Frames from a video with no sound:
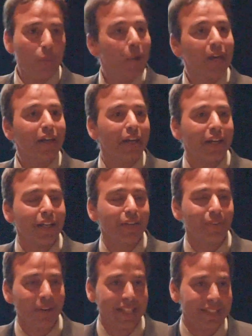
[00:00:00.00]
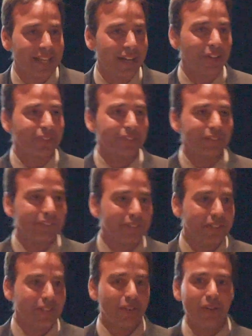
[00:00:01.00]
a red light right now.
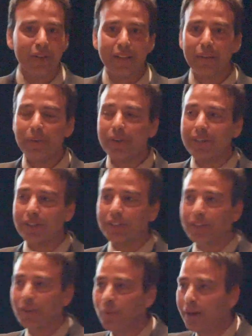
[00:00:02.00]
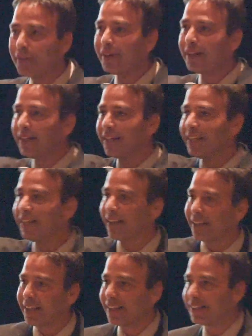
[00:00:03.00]
Someone who could share one red light.
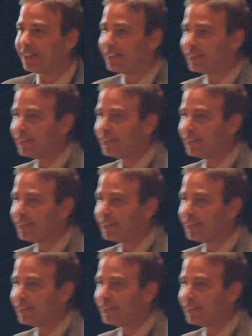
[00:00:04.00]
Yes.